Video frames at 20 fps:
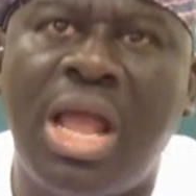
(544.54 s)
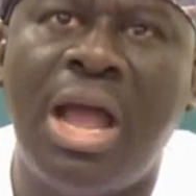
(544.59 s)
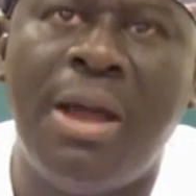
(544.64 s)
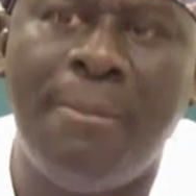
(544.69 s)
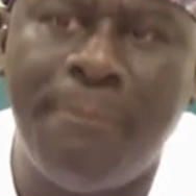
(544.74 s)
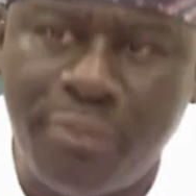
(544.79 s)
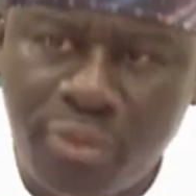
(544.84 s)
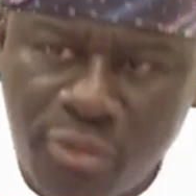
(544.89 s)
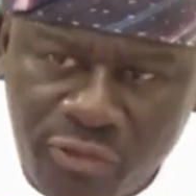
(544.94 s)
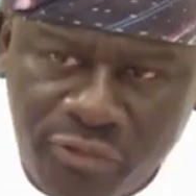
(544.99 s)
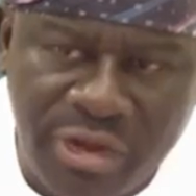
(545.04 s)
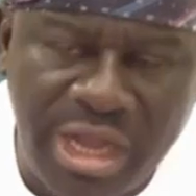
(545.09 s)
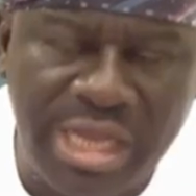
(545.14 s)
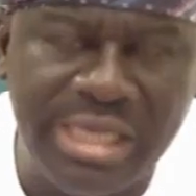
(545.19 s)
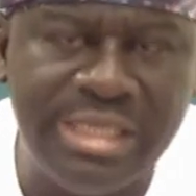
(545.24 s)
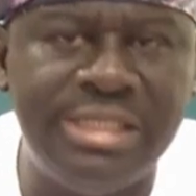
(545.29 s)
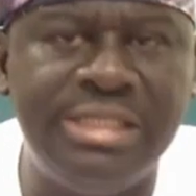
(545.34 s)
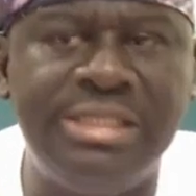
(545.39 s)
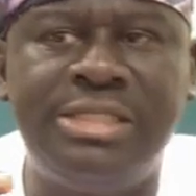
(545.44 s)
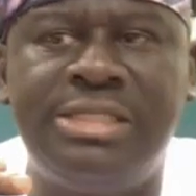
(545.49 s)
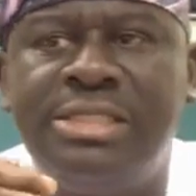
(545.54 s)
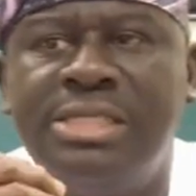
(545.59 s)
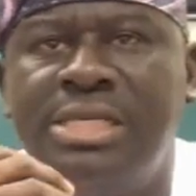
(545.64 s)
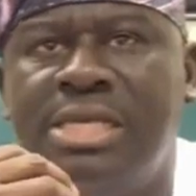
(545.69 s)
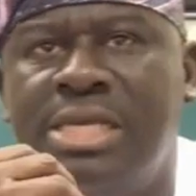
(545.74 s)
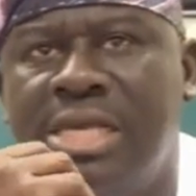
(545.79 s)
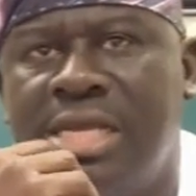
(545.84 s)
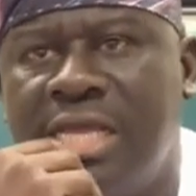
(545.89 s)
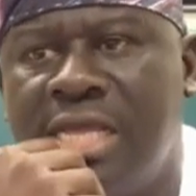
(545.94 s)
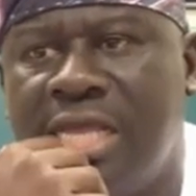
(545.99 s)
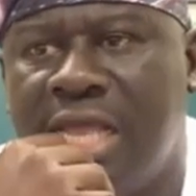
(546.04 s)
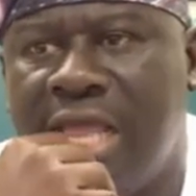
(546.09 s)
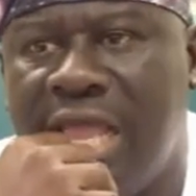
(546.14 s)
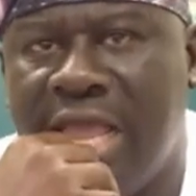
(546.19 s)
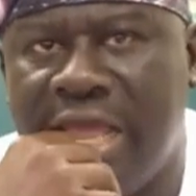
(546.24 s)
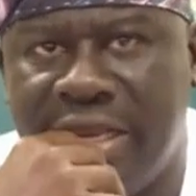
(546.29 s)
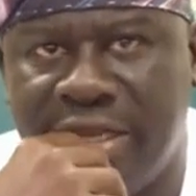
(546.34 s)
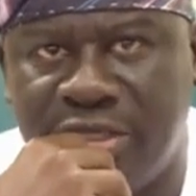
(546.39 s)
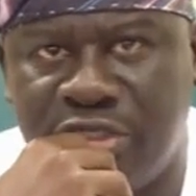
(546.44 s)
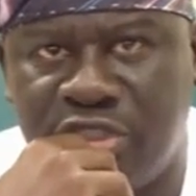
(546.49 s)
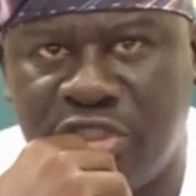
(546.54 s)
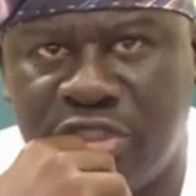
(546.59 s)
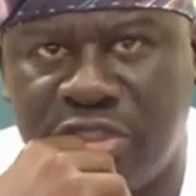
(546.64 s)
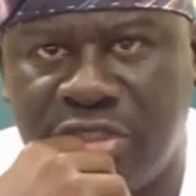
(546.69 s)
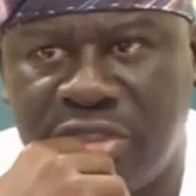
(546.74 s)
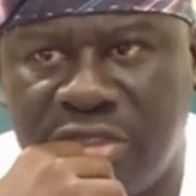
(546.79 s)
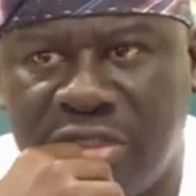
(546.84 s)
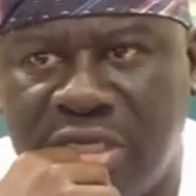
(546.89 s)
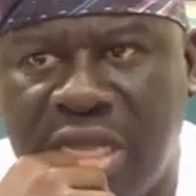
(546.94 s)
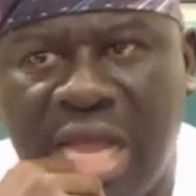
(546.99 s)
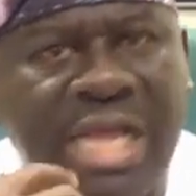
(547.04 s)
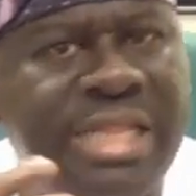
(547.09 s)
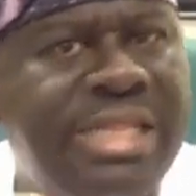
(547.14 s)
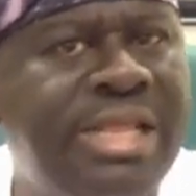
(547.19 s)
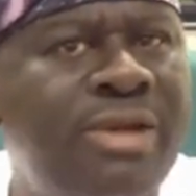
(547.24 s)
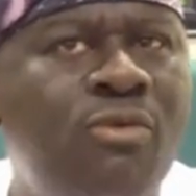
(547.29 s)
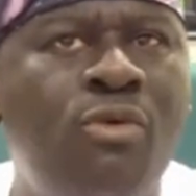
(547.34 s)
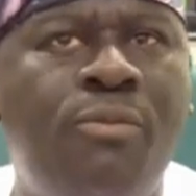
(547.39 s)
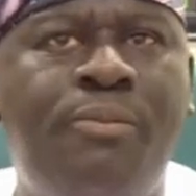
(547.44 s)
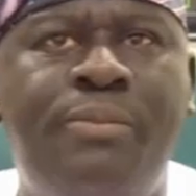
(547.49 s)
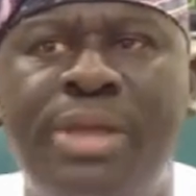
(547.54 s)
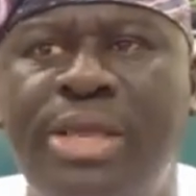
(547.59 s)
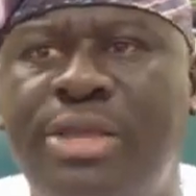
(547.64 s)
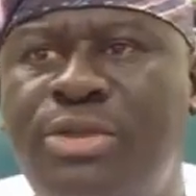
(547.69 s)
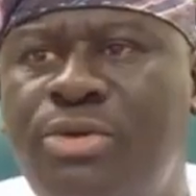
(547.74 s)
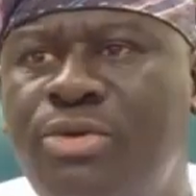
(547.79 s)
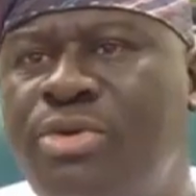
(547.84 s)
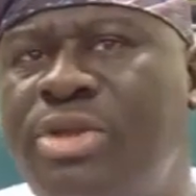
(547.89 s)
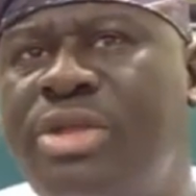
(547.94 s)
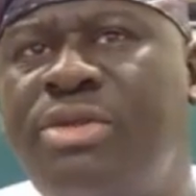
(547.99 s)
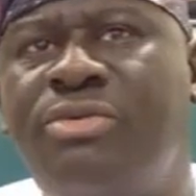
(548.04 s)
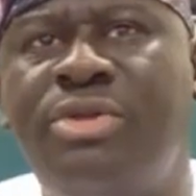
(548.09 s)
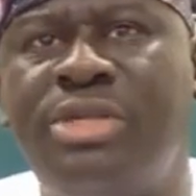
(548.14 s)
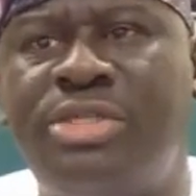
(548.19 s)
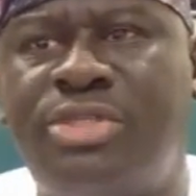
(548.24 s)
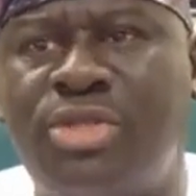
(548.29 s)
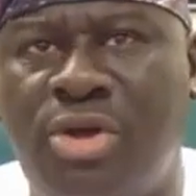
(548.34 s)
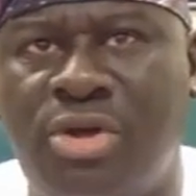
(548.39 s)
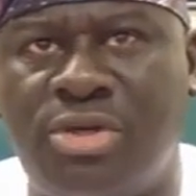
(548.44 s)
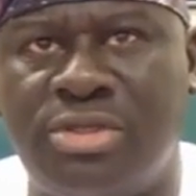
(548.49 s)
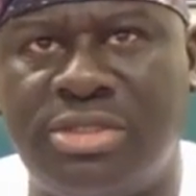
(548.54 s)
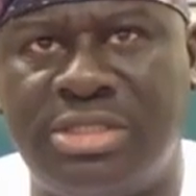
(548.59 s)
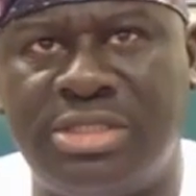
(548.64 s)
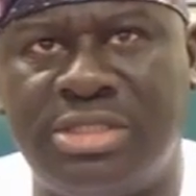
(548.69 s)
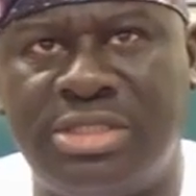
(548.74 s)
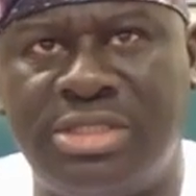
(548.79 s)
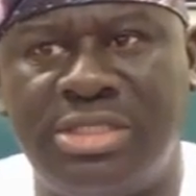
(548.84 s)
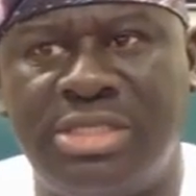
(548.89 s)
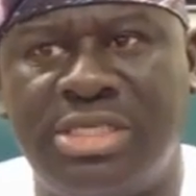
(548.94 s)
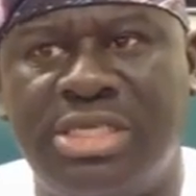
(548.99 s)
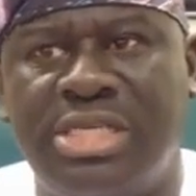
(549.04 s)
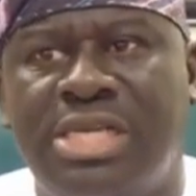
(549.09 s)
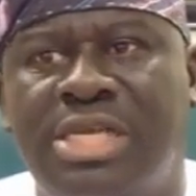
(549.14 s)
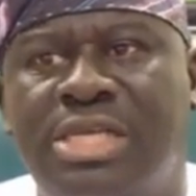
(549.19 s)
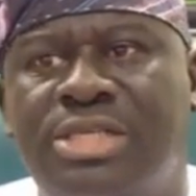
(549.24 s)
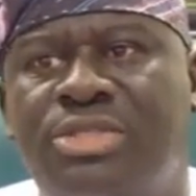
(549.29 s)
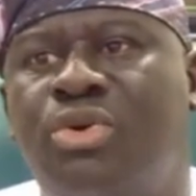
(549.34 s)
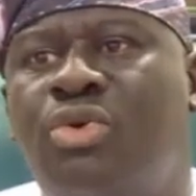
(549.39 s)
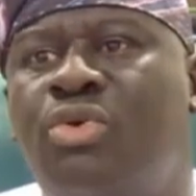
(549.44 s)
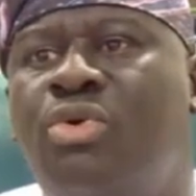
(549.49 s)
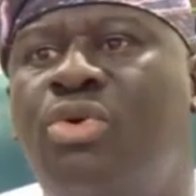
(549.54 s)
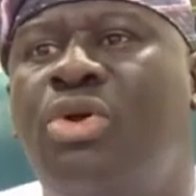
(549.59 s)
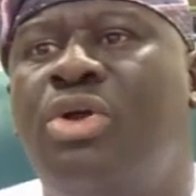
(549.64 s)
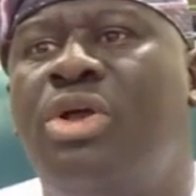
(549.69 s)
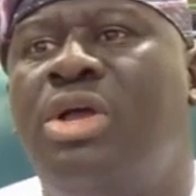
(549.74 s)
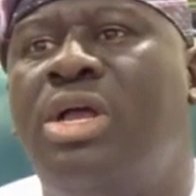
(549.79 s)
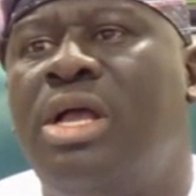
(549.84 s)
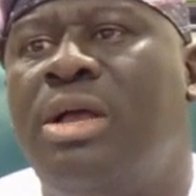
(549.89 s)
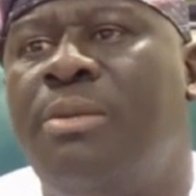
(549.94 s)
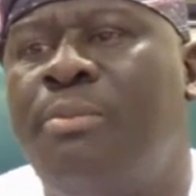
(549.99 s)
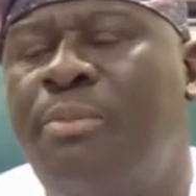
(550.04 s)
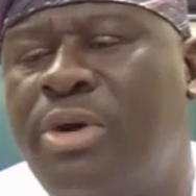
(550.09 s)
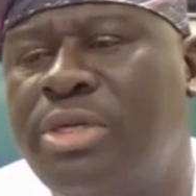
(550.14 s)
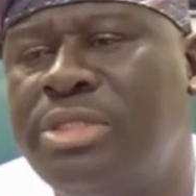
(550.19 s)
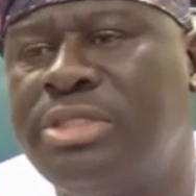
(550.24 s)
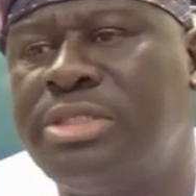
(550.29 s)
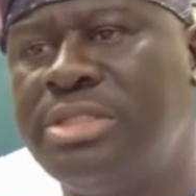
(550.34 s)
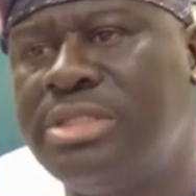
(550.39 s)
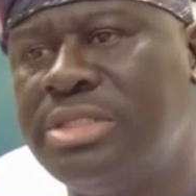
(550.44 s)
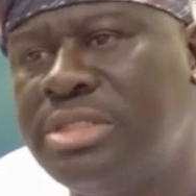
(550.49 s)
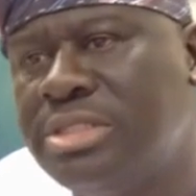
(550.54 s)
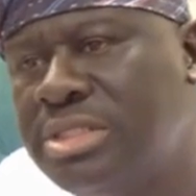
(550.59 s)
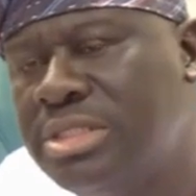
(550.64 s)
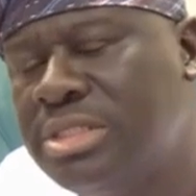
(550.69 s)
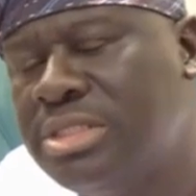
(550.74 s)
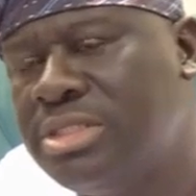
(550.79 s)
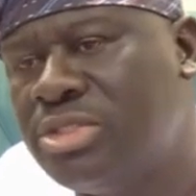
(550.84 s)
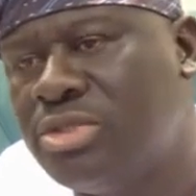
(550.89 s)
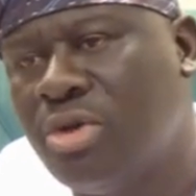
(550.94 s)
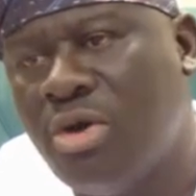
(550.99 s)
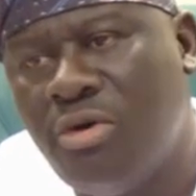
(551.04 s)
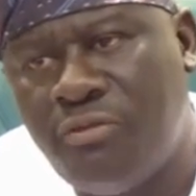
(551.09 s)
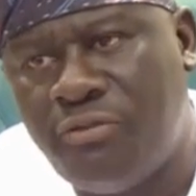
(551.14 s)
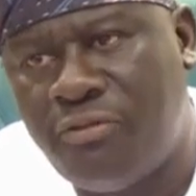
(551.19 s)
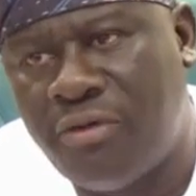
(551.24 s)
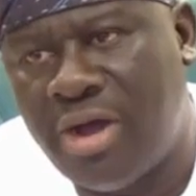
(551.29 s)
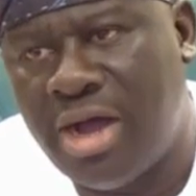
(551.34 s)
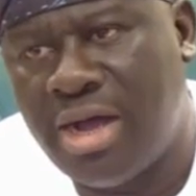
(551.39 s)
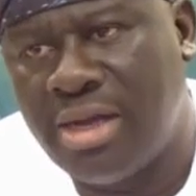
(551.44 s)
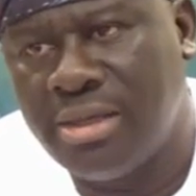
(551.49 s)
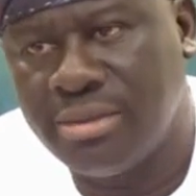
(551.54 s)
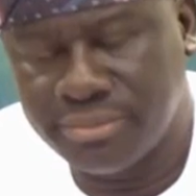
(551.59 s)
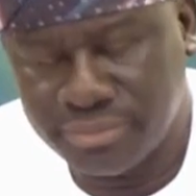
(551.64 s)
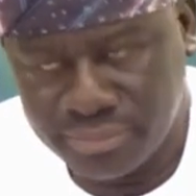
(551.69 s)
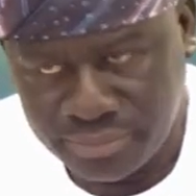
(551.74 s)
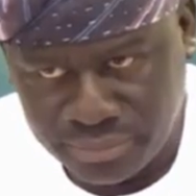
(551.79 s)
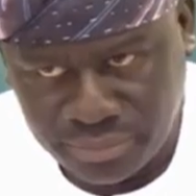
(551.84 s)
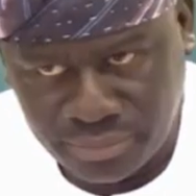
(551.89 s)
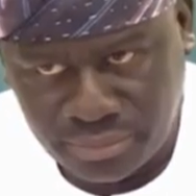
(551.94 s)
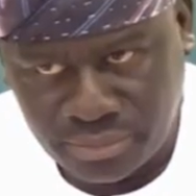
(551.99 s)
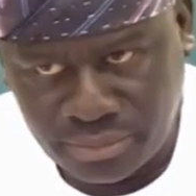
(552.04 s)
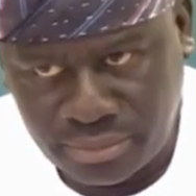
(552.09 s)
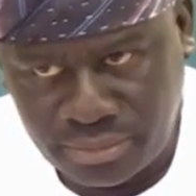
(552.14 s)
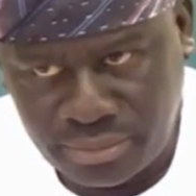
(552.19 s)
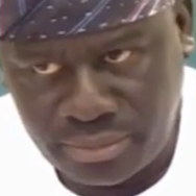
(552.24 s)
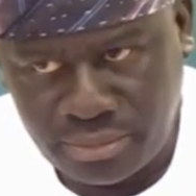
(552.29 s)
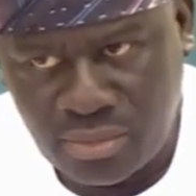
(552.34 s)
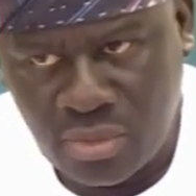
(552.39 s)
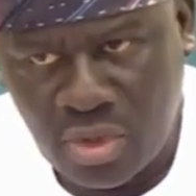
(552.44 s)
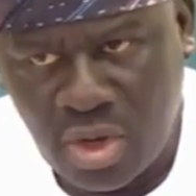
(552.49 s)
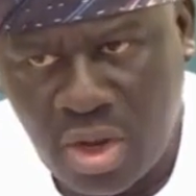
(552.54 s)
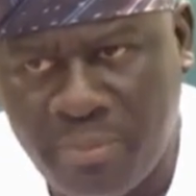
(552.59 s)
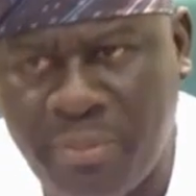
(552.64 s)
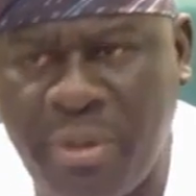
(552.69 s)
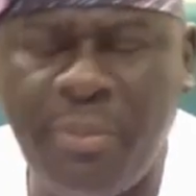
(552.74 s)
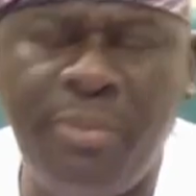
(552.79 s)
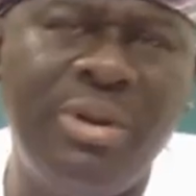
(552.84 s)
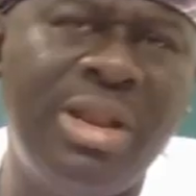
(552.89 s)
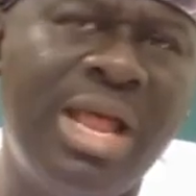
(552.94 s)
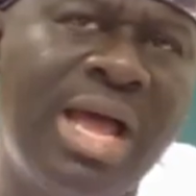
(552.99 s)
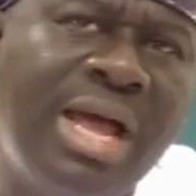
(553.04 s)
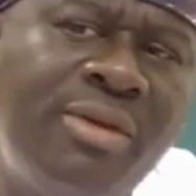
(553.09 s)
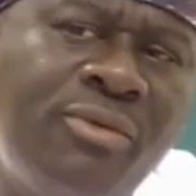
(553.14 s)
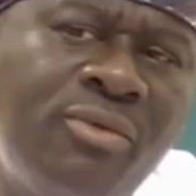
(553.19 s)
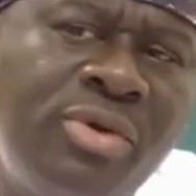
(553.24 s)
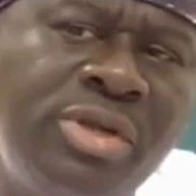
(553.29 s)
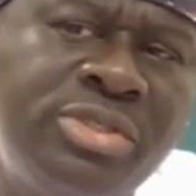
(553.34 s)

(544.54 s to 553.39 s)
and provide this energy, and they will pay you in return. So, but so far, people are